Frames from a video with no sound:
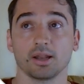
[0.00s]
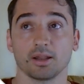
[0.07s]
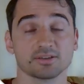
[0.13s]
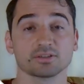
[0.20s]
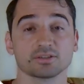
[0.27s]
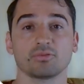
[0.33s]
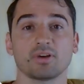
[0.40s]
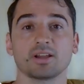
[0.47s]

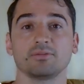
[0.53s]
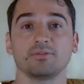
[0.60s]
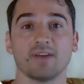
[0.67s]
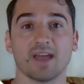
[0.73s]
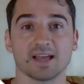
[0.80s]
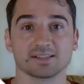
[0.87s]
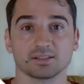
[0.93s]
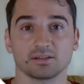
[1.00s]
allows us to write
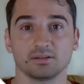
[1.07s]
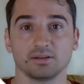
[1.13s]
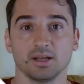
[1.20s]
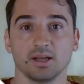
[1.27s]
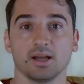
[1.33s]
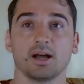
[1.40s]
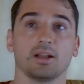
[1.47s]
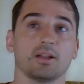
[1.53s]
faster,
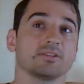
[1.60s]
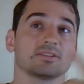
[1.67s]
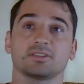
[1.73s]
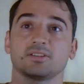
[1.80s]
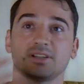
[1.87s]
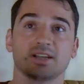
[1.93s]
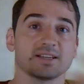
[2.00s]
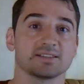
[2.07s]

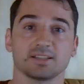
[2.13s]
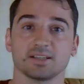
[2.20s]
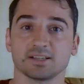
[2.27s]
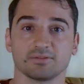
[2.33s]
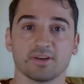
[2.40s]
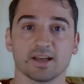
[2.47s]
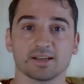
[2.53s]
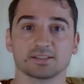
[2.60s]
allows us to test
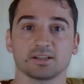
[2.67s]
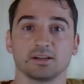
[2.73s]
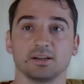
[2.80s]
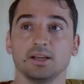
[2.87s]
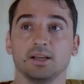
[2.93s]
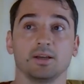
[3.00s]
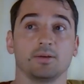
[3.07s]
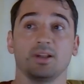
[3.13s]
things
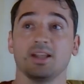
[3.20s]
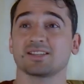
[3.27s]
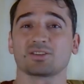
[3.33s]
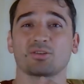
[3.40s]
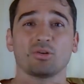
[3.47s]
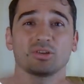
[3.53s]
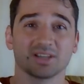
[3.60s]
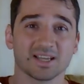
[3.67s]
faster,
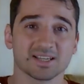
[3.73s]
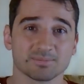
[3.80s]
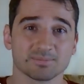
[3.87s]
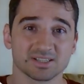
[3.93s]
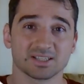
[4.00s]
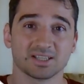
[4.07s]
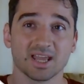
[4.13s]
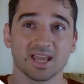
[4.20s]
less code,
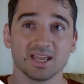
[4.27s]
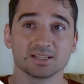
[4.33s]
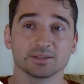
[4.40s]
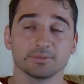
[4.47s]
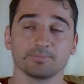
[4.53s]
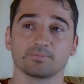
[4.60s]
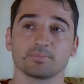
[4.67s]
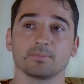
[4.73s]
less
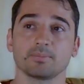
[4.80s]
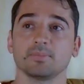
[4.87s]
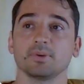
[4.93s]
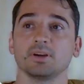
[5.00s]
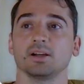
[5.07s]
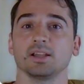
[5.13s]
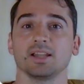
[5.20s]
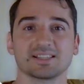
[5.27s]
mistakes,
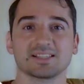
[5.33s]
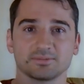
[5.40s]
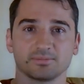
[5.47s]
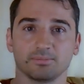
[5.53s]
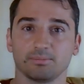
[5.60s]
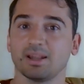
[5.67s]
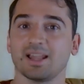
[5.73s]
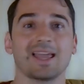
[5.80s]

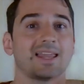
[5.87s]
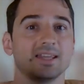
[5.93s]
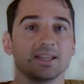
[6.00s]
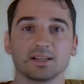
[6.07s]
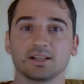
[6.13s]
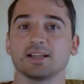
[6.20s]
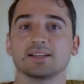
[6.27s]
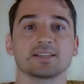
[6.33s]
less
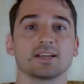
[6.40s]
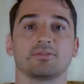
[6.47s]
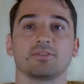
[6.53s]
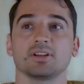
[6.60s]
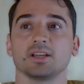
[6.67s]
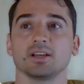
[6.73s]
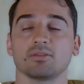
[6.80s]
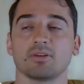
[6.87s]
planning, less
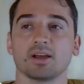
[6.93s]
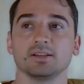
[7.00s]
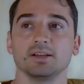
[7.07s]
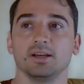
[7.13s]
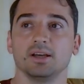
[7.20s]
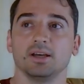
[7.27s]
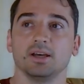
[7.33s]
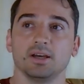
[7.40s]
everything,
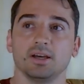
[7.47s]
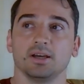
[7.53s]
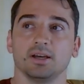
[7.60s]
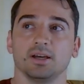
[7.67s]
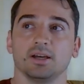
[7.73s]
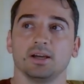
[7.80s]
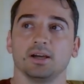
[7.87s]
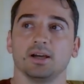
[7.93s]
right?
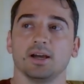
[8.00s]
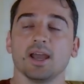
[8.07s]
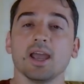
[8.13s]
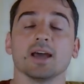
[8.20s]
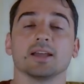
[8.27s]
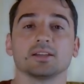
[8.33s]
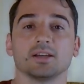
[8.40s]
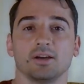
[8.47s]

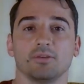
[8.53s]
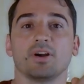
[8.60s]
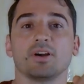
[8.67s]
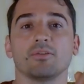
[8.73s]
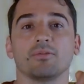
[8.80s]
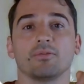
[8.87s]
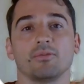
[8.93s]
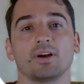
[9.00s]
And
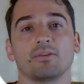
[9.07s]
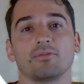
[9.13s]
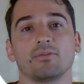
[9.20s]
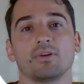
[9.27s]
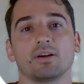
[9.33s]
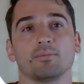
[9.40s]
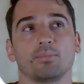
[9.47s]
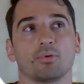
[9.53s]
very,
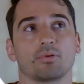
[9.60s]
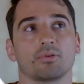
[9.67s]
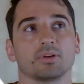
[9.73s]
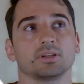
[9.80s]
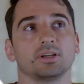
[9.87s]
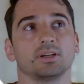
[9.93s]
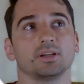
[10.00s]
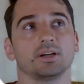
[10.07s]
very, very
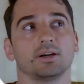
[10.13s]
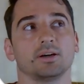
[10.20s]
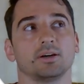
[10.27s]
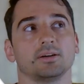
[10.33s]
important